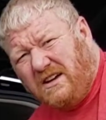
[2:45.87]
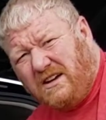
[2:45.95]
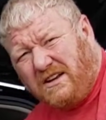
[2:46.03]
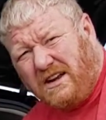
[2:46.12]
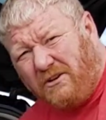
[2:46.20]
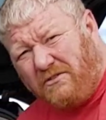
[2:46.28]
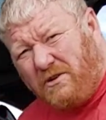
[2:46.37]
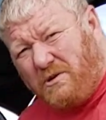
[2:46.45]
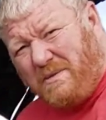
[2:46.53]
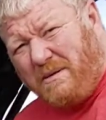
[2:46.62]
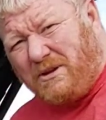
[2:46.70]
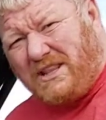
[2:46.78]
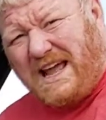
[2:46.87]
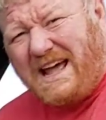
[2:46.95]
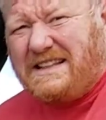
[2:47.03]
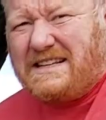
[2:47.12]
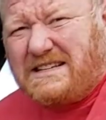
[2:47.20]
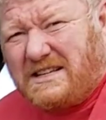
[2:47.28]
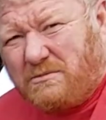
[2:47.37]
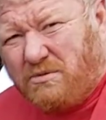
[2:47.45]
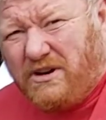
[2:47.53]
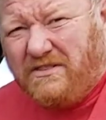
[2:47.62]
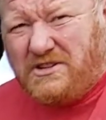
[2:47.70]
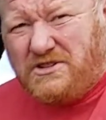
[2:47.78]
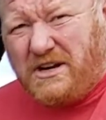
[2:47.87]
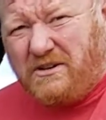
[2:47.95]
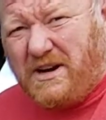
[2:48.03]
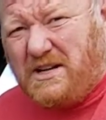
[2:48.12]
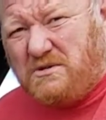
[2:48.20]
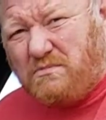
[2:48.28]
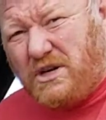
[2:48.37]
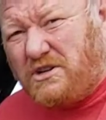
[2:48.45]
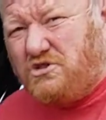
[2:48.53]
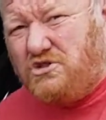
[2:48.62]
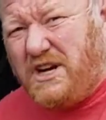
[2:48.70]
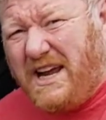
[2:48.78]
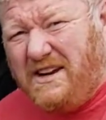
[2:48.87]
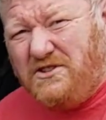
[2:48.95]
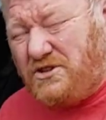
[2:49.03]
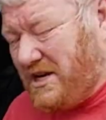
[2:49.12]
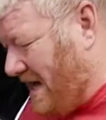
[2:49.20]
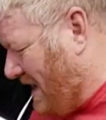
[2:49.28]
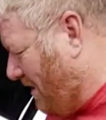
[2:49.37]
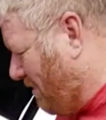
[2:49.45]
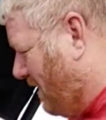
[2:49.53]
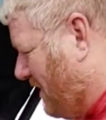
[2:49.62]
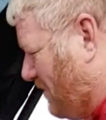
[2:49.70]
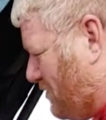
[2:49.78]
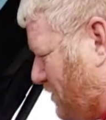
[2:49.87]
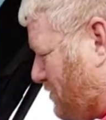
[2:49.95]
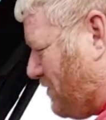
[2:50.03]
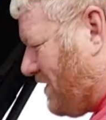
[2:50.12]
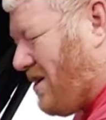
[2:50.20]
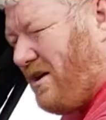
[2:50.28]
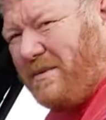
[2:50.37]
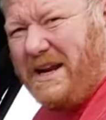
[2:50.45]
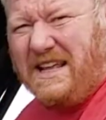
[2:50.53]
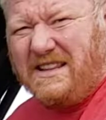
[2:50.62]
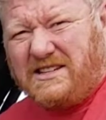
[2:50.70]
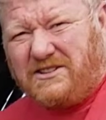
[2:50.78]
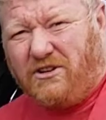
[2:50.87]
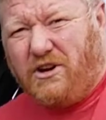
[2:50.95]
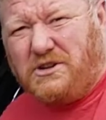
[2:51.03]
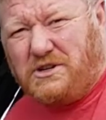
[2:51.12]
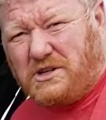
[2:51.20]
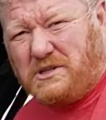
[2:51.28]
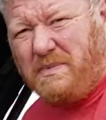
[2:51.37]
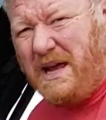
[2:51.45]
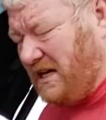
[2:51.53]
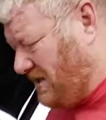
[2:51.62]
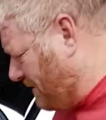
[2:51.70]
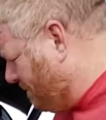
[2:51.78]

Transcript: Now, if you remember, they had this in the previous generation, but it's changed now just to accommodate this larger space.